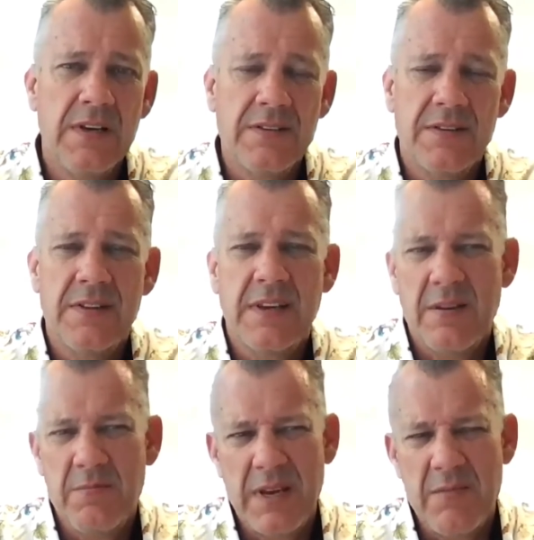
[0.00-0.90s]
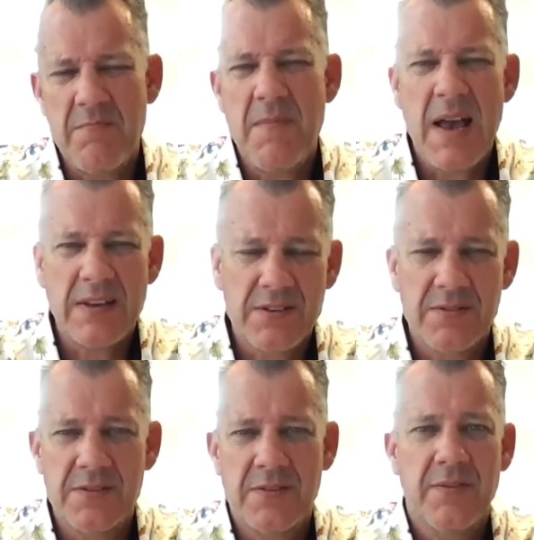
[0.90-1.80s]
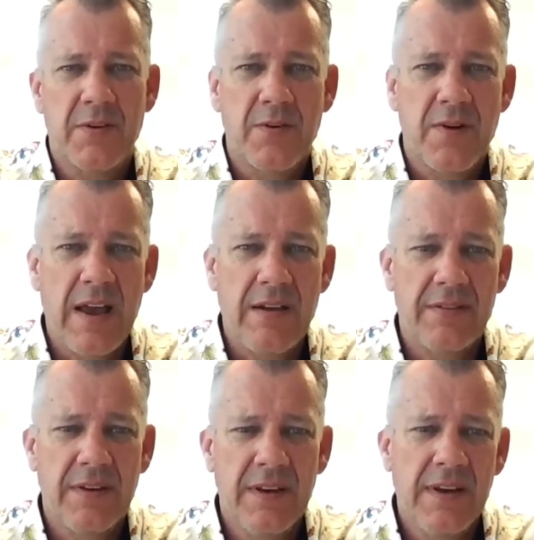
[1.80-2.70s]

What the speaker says: so that they can become masters of their craft?